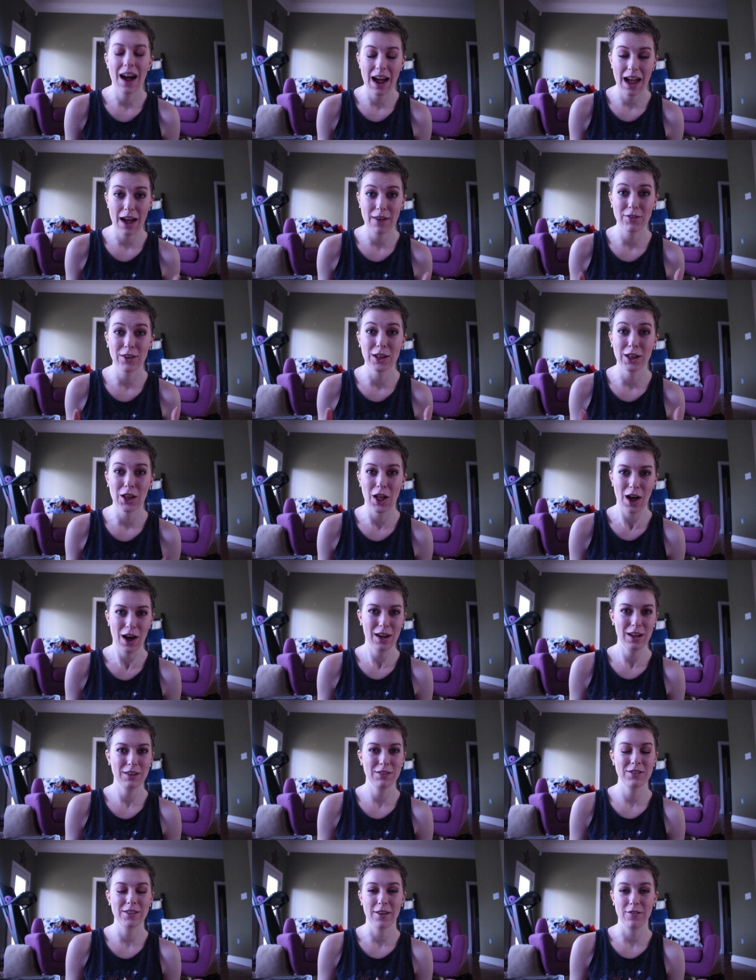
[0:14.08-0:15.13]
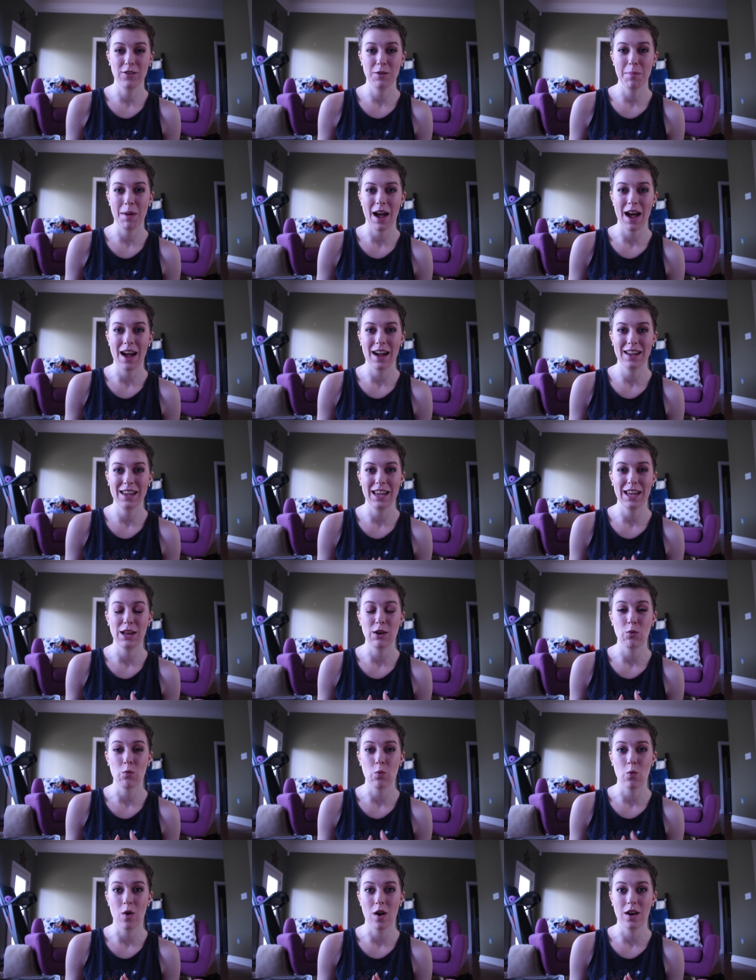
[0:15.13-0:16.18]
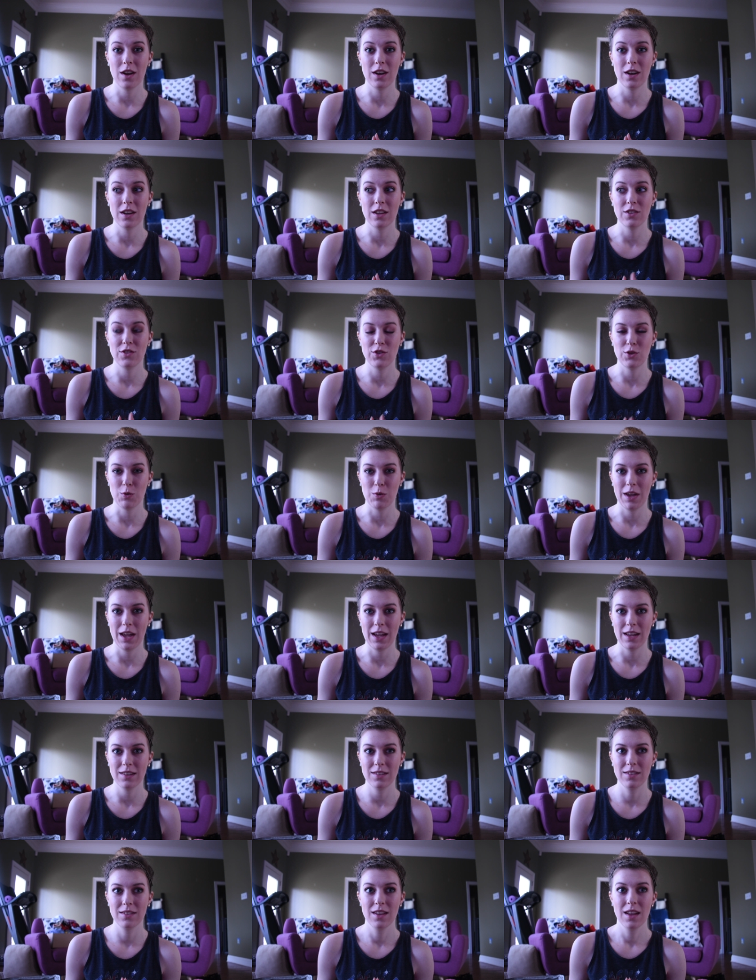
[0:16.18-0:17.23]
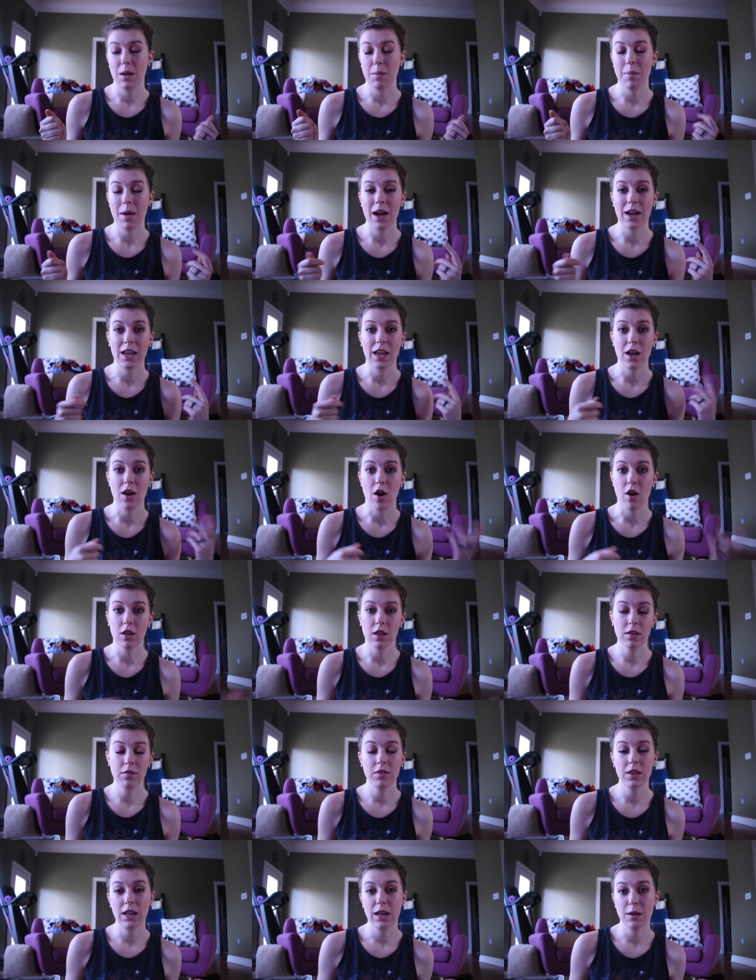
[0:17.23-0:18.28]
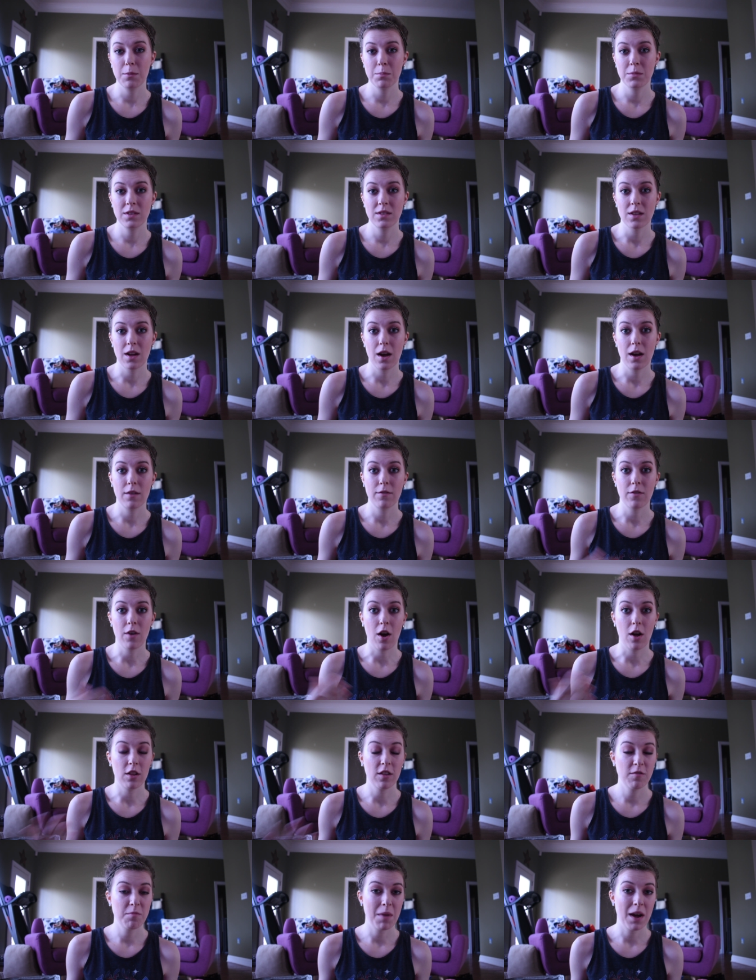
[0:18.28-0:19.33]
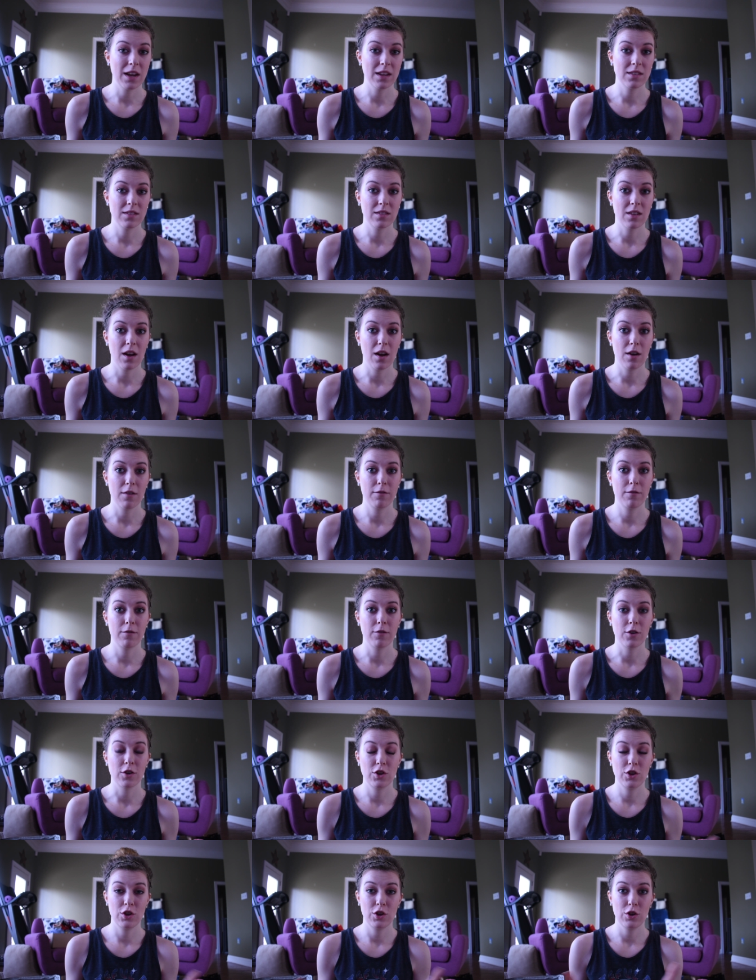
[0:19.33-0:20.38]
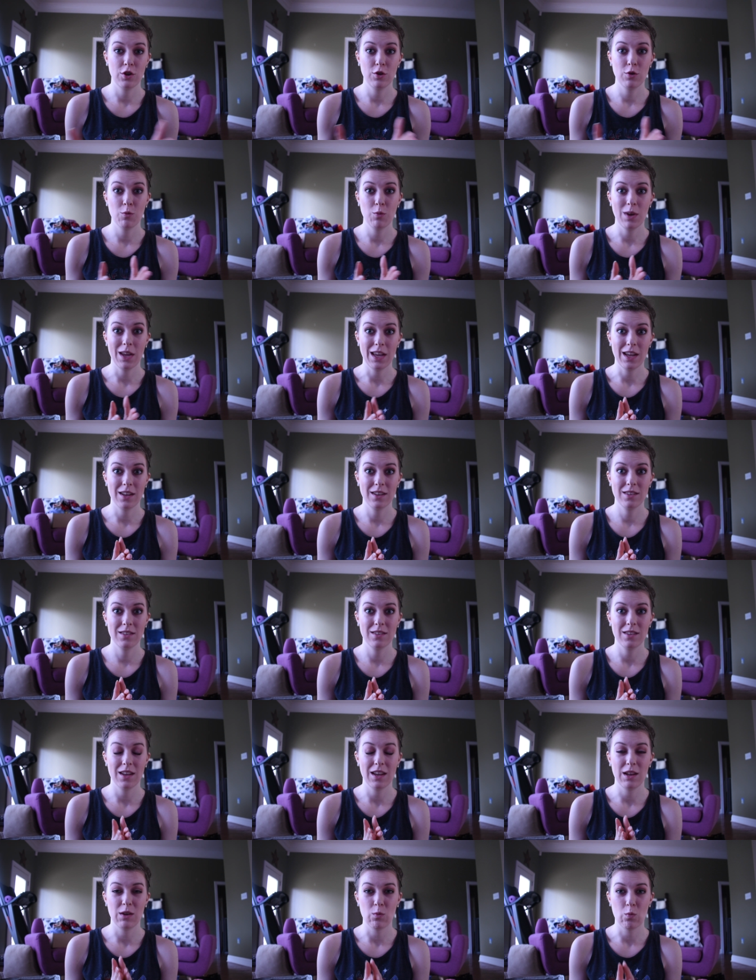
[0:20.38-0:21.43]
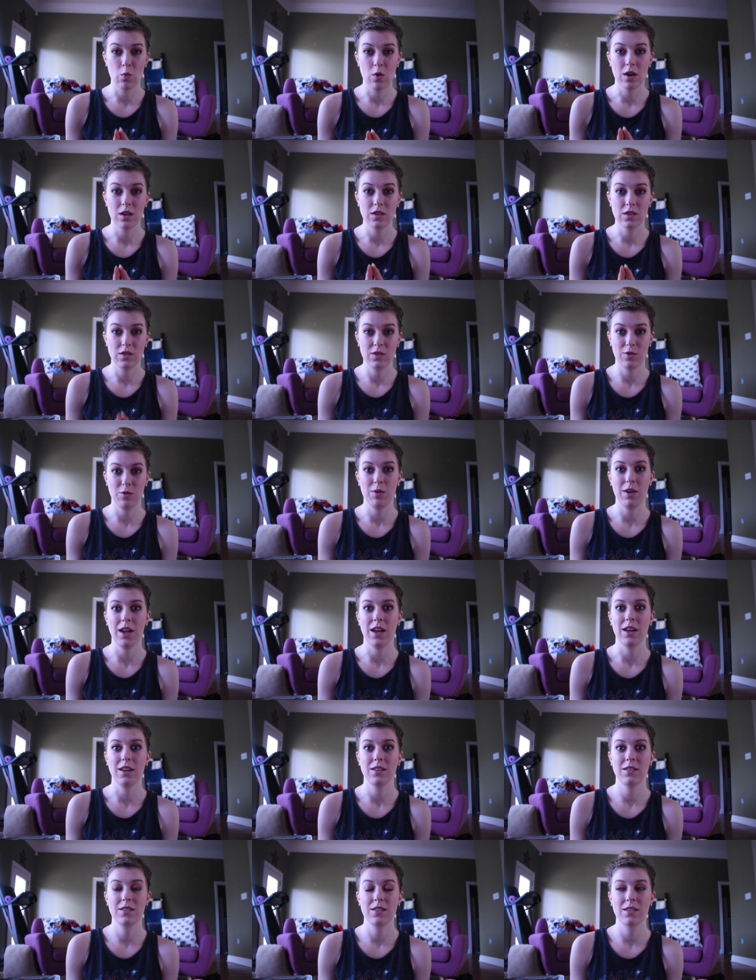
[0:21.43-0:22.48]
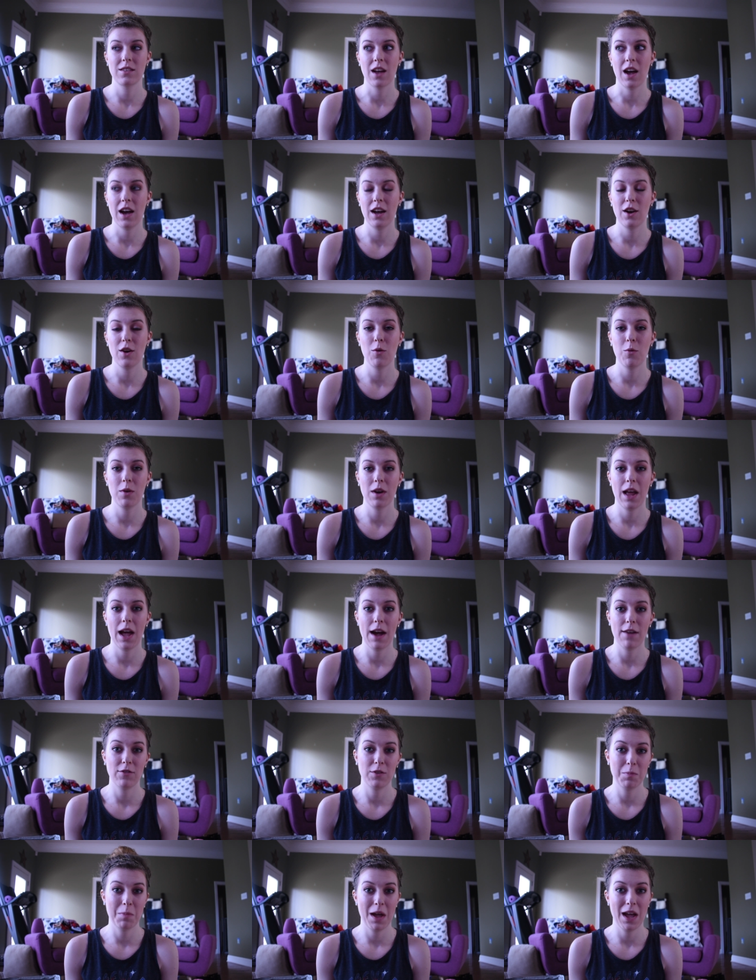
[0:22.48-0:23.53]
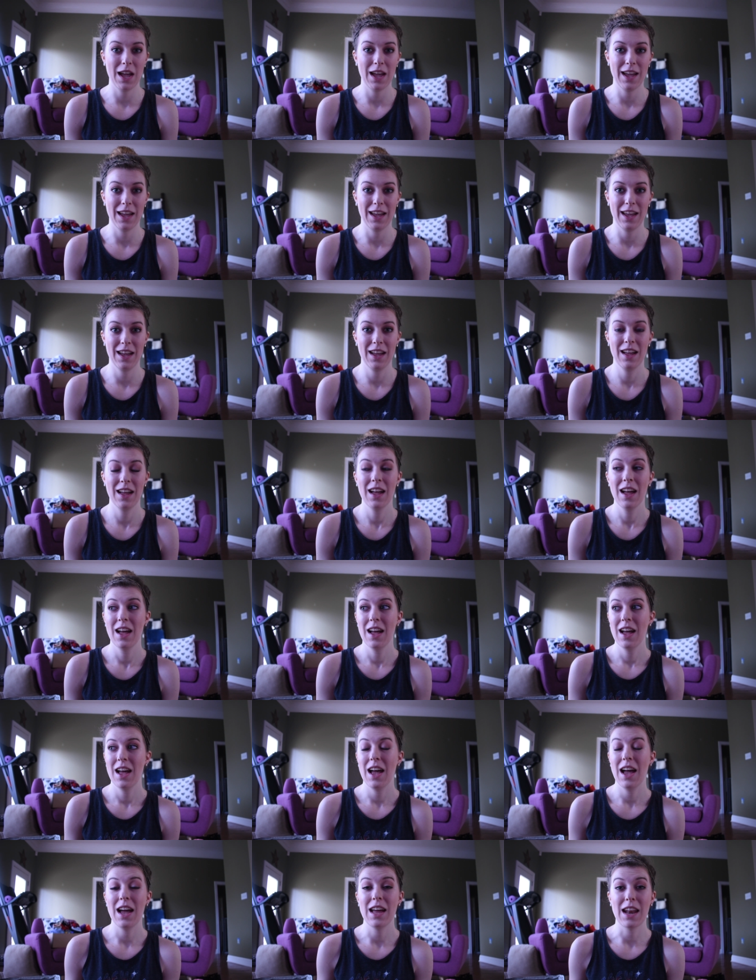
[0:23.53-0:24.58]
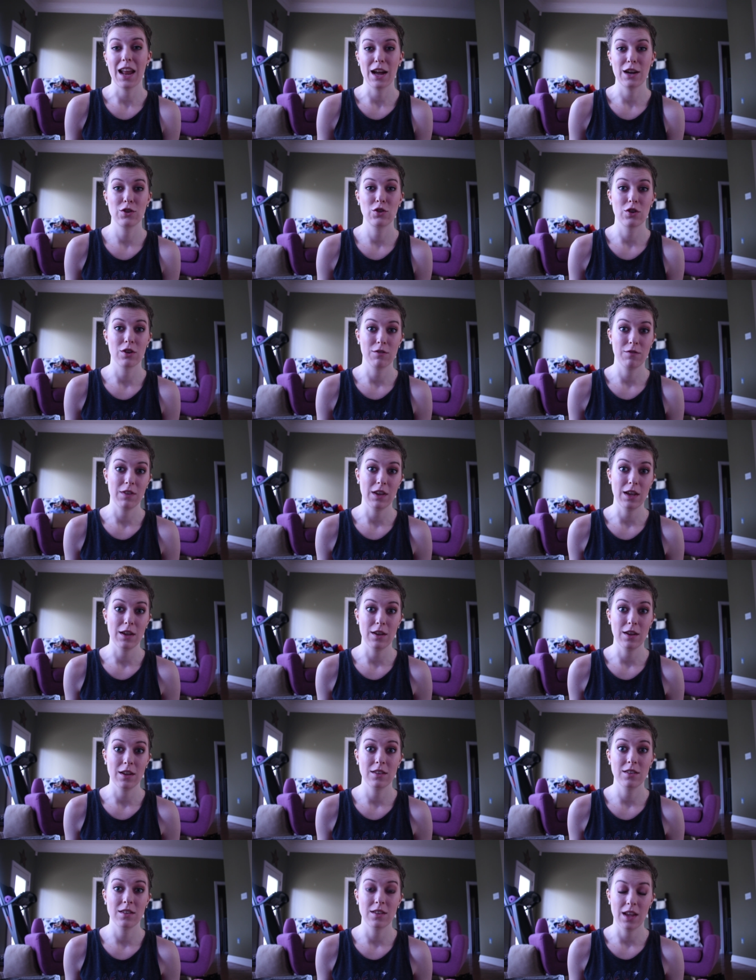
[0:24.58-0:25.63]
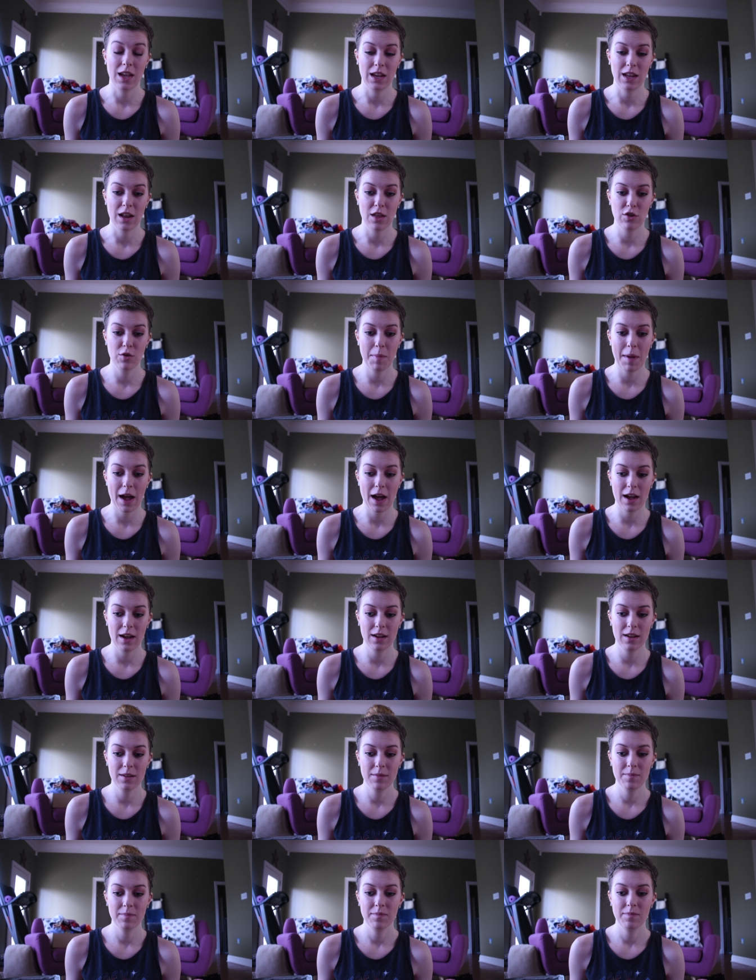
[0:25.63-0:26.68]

I have a lot of stuff to pack in one suitcase. I'm packing all of Liam's stuff, all of my stuff for two weeks in one suitcase because I don't want to have to pay an extra fee to take another bag